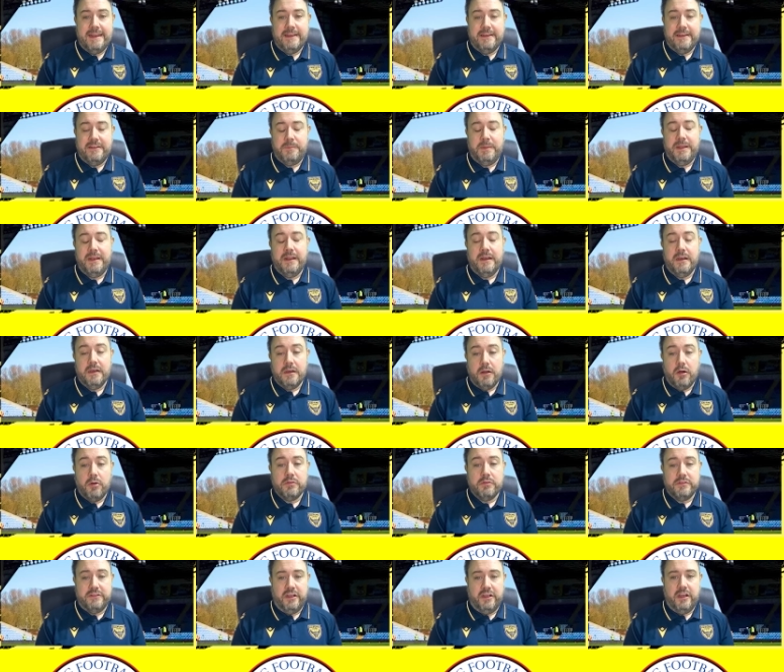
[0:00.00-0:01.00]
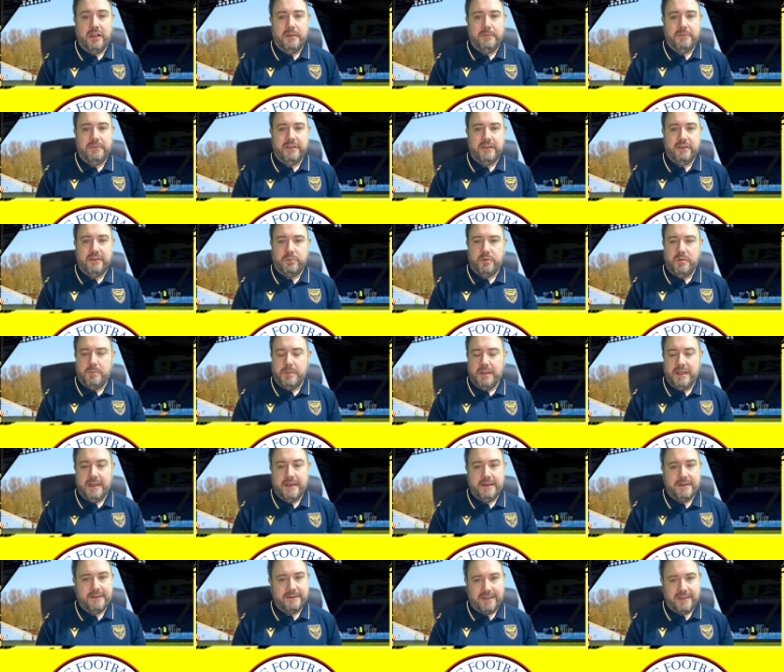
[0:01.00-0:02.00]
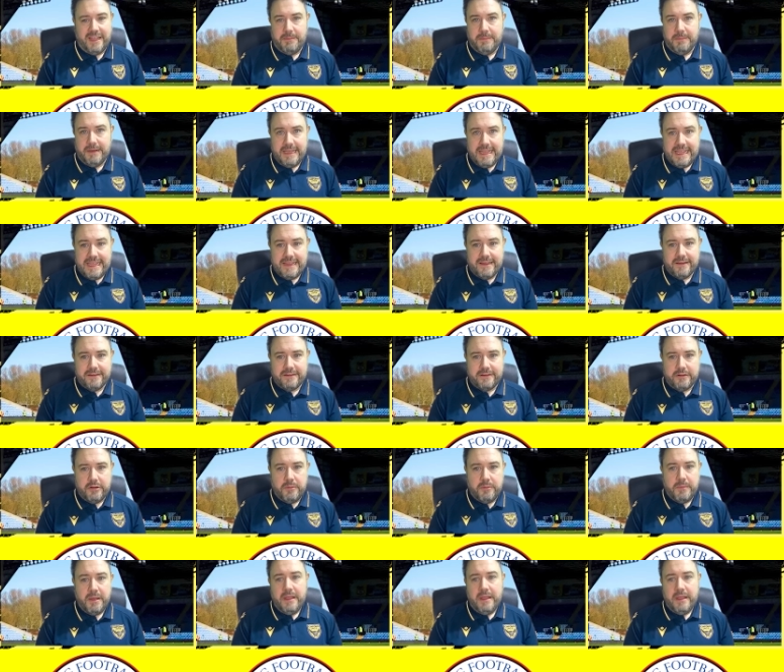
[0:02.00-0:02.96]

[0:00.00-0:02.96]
It has been a long time since we've been in the same league as them.